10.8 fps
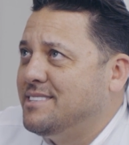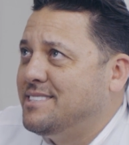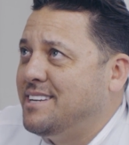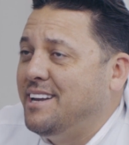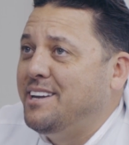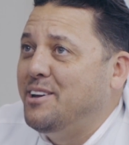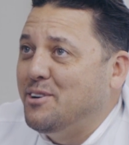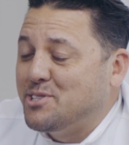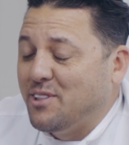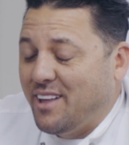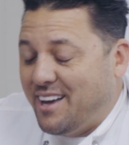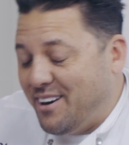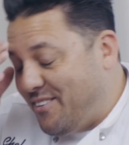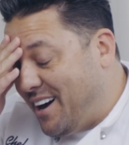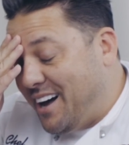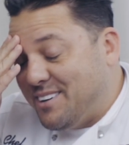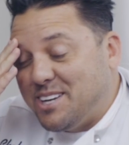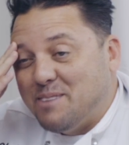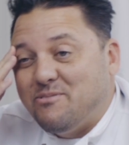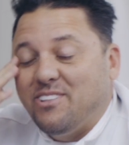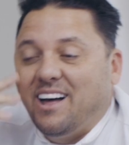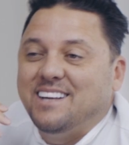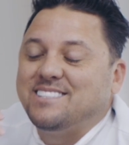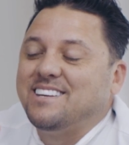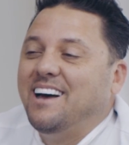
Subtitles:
10 years later, wow, time flies.